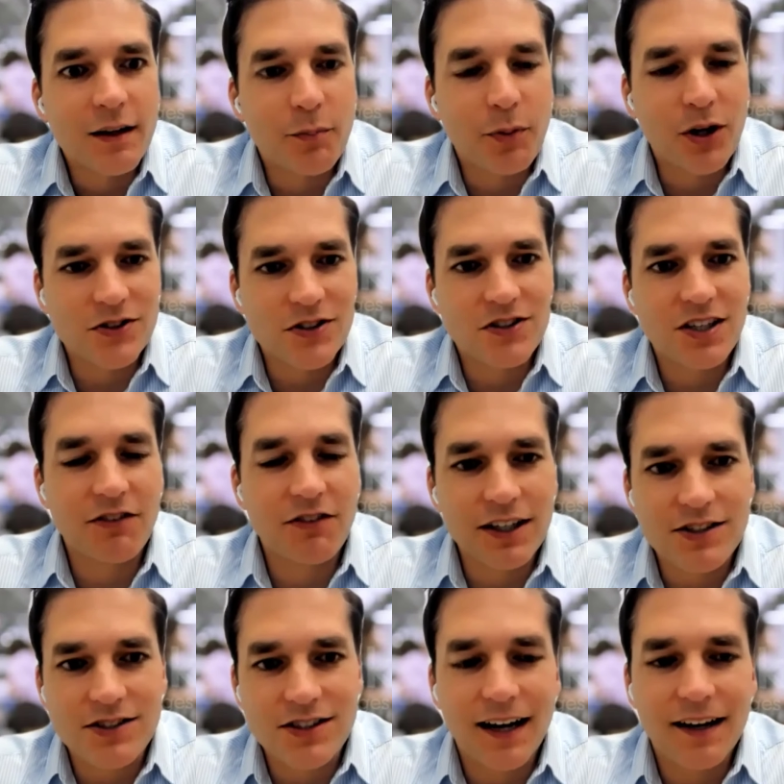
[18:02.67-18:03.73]
the positivity
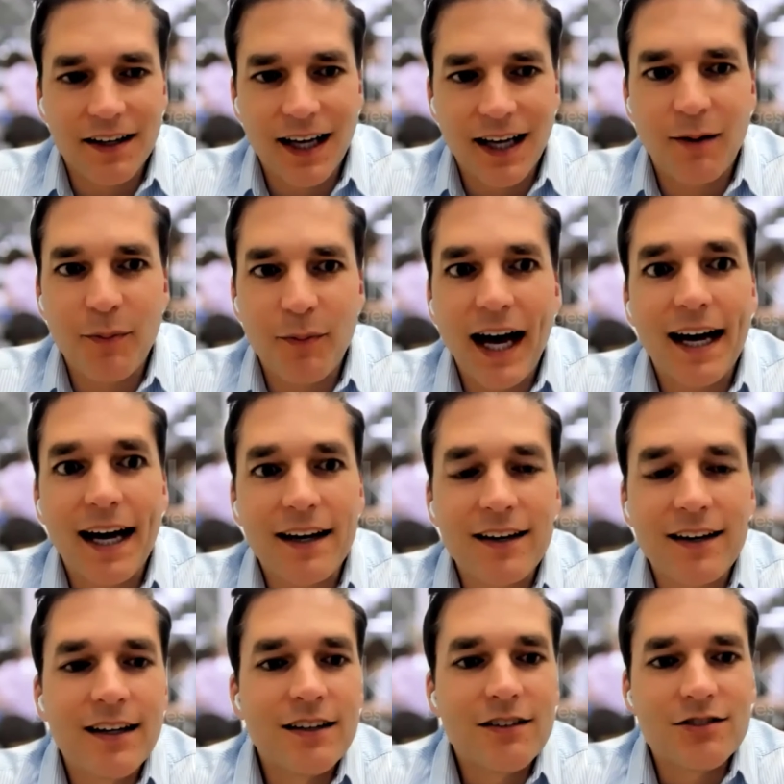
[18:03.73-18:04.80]
is starting to come back.
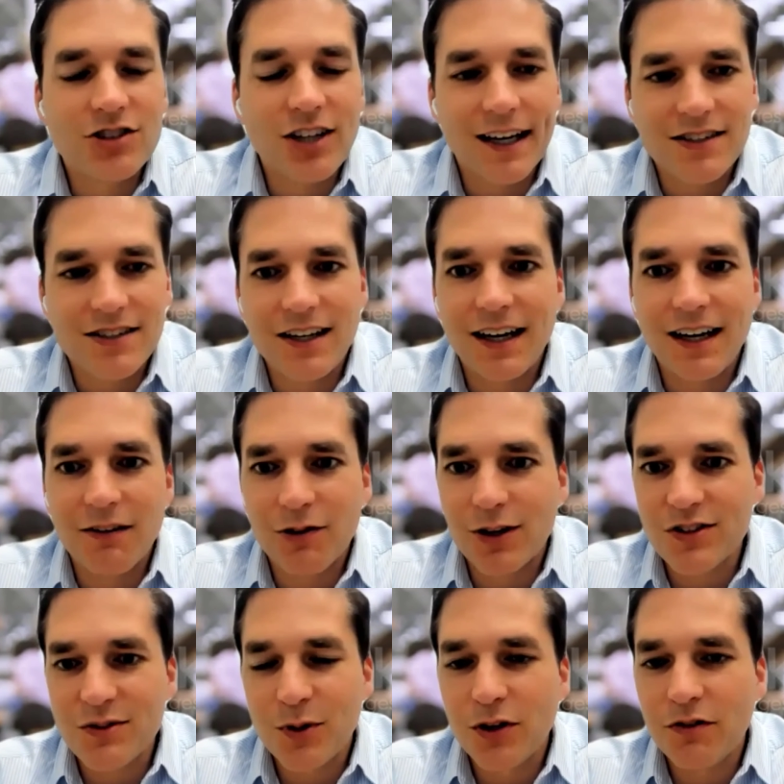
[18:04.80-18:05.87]
Jack said
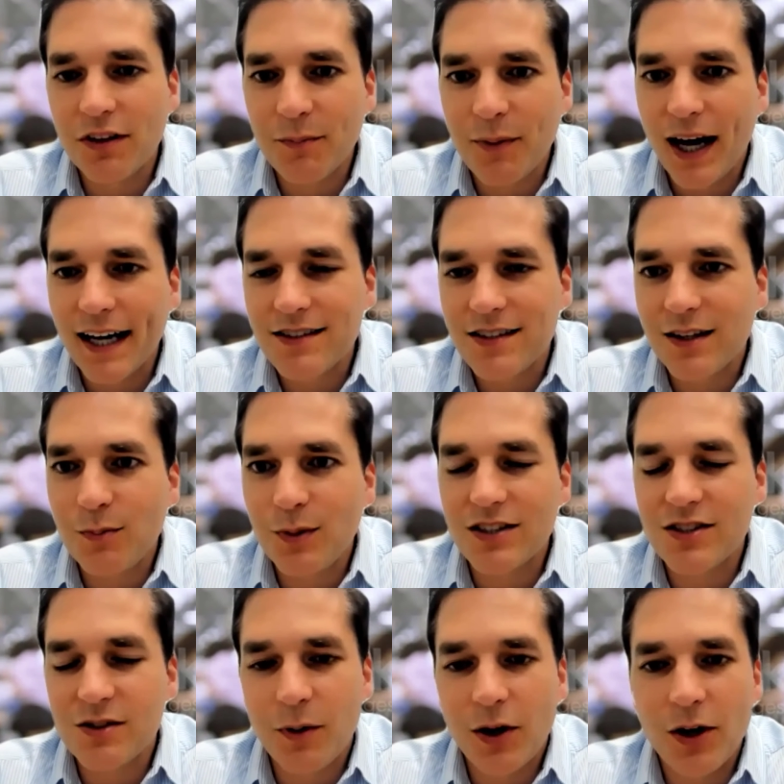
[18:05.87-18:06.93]
everyone's moving back to the big
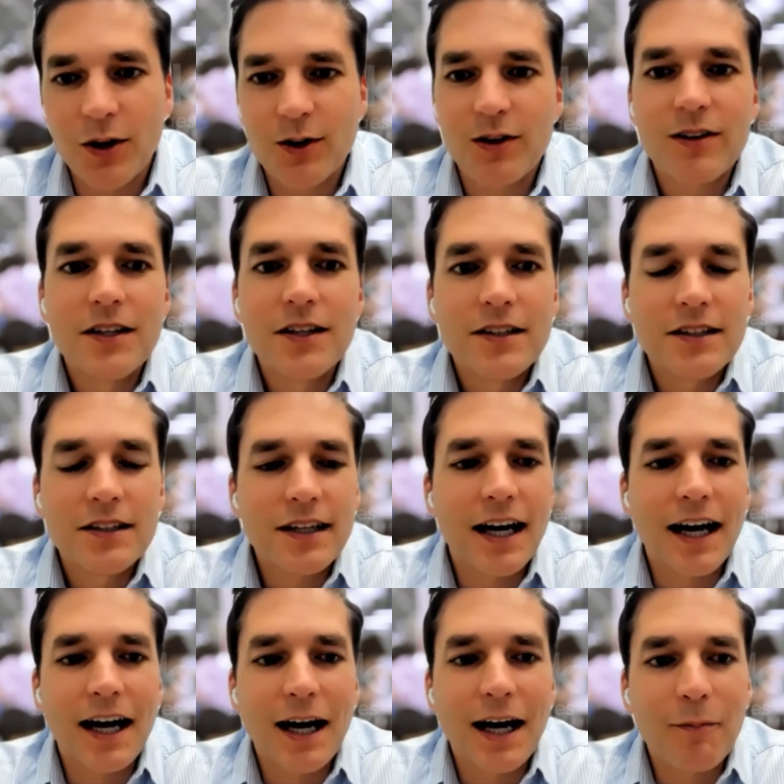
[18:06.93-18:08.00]
smoke.
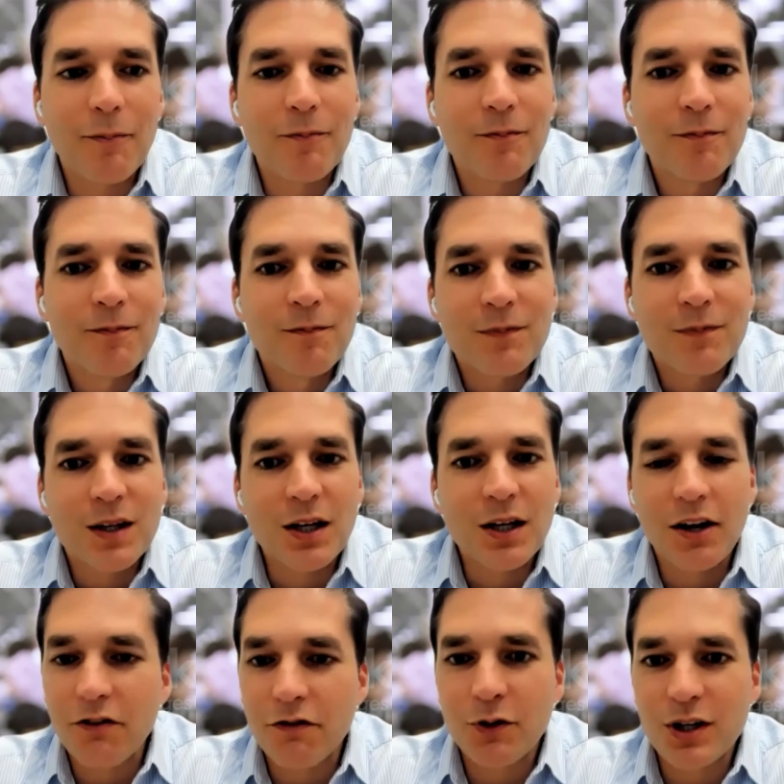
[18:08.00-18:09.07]

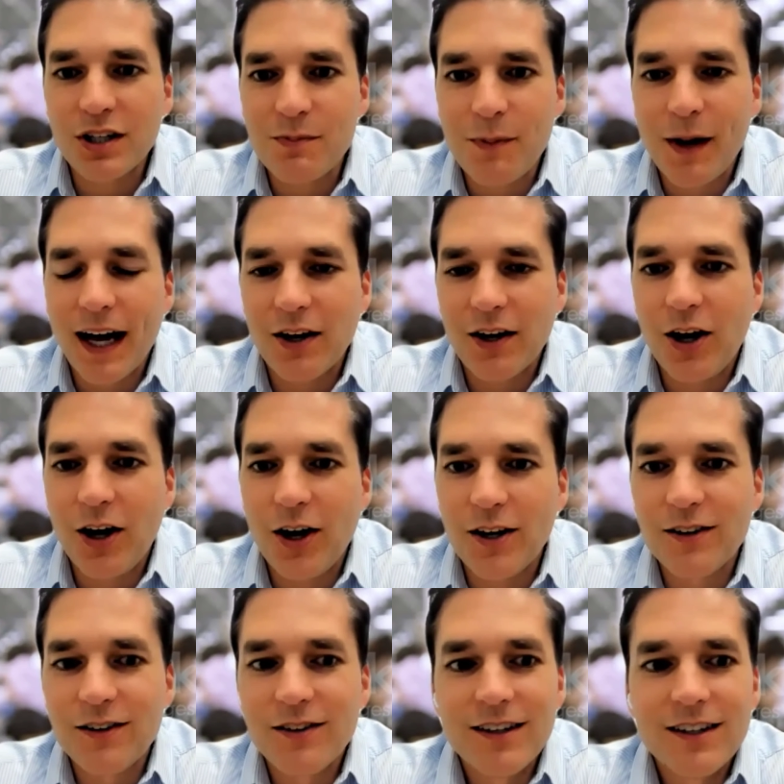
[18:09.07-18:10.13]
The footy's back
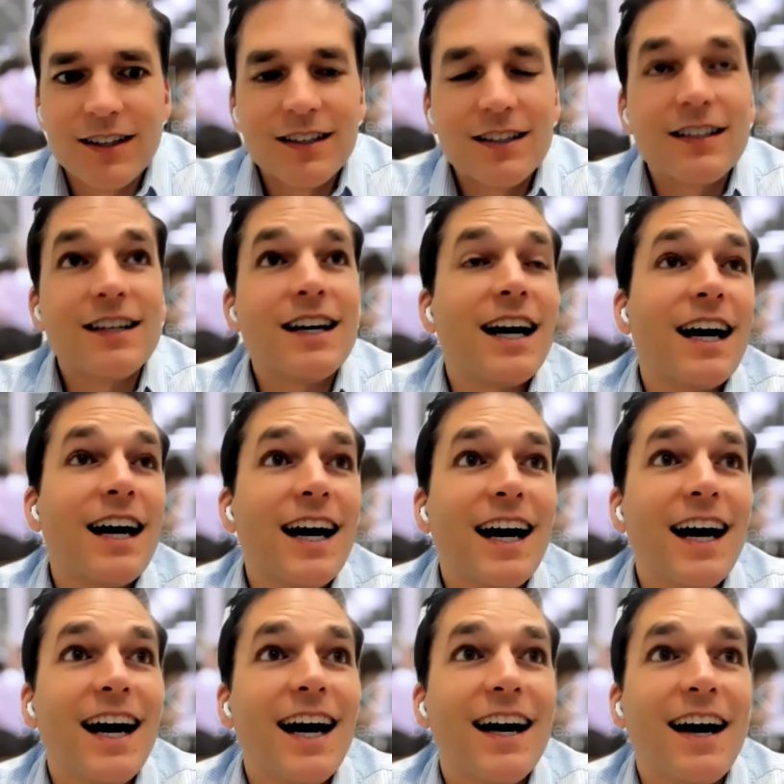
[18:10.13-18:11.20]
on.
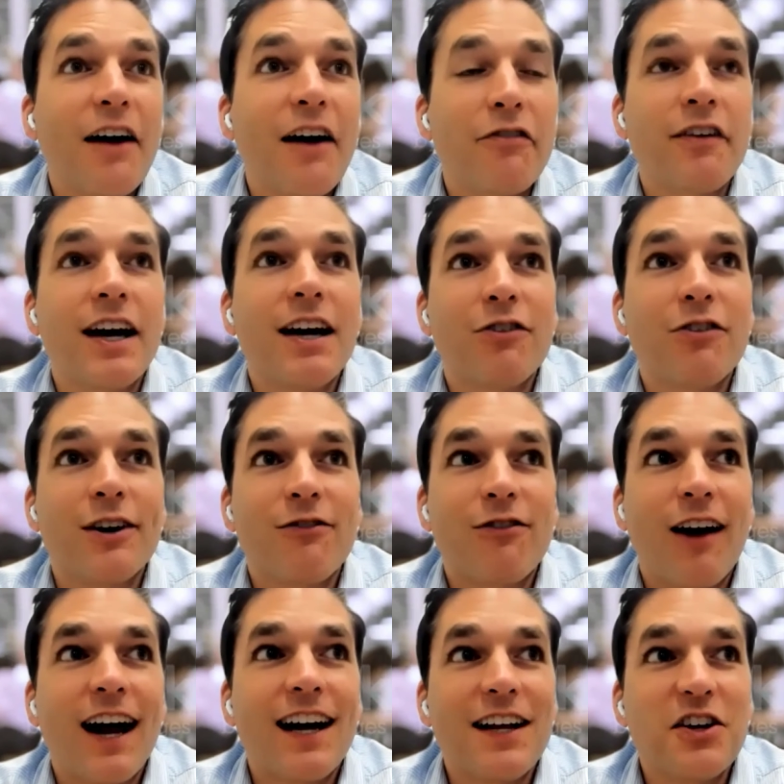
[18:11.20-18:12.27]
Our favourite
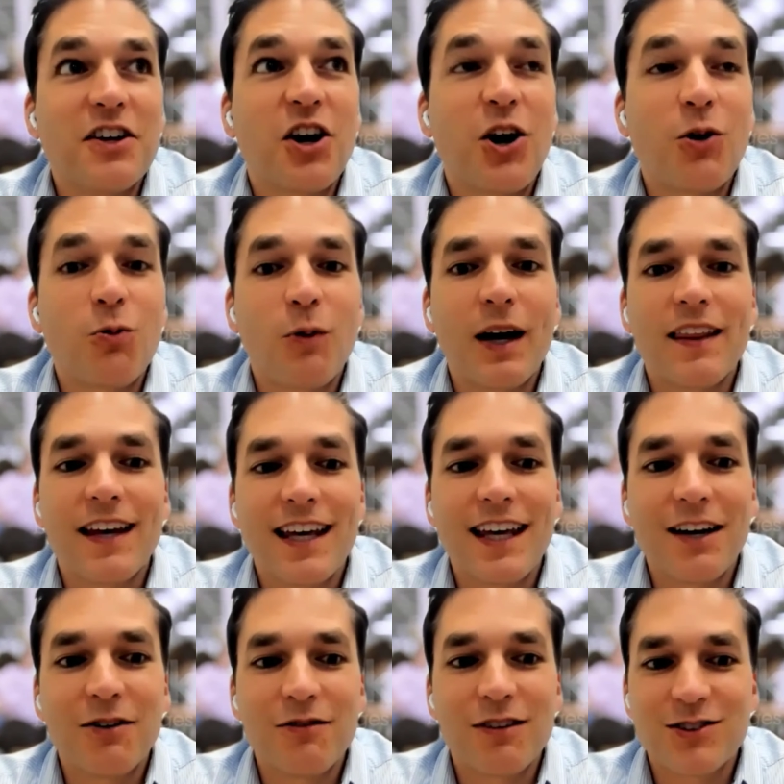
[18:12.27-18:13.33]
rainy, cold weather
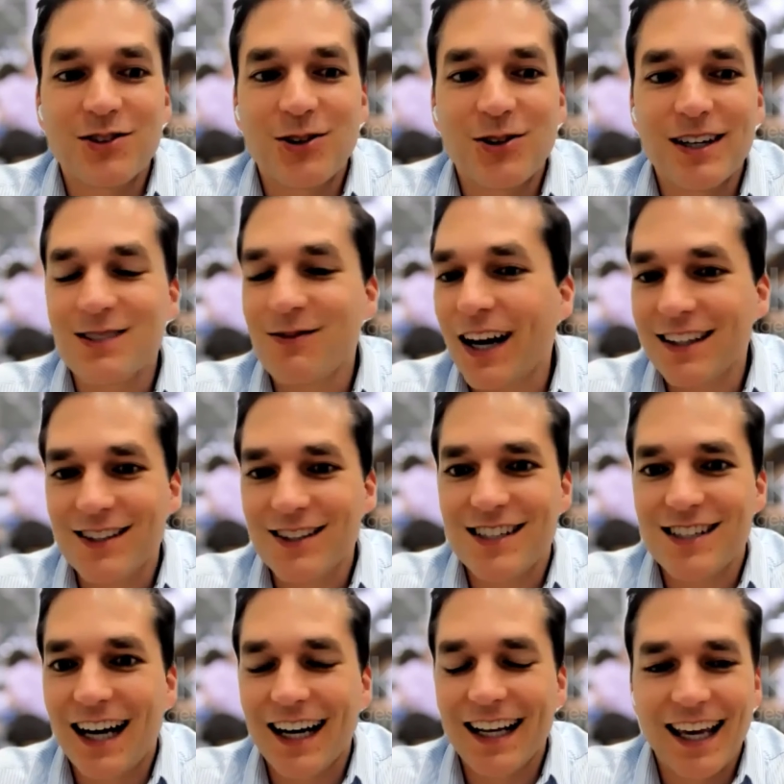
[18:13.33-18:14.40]
here in Victoria is about to
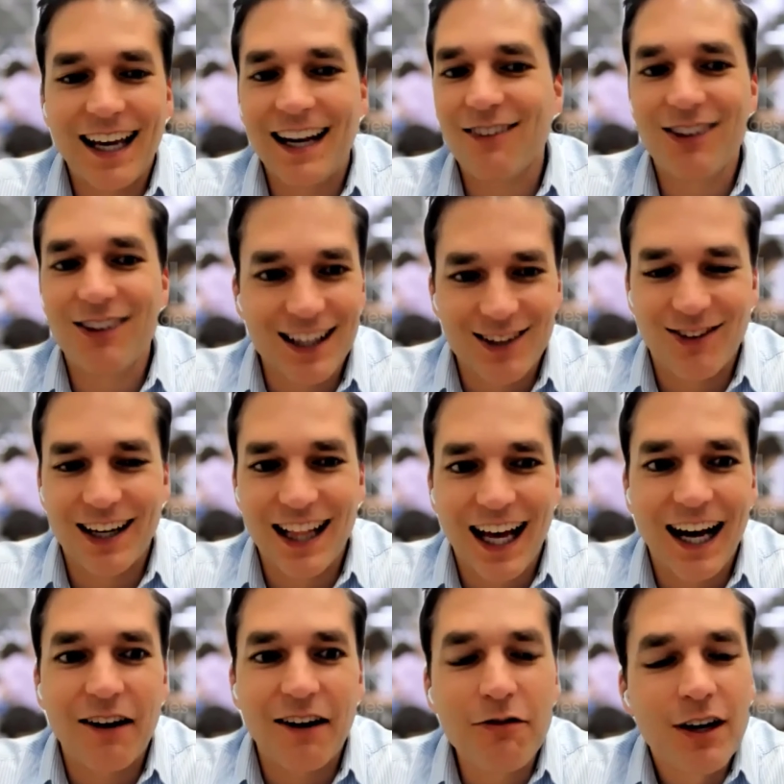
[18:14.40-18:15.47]
start again. Everything that we
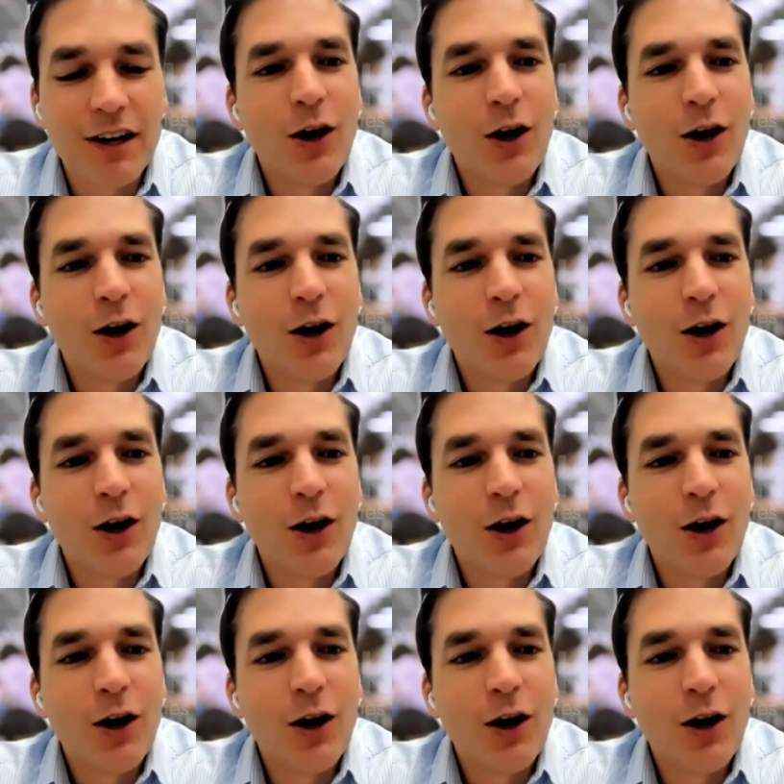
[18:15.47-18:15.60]
love.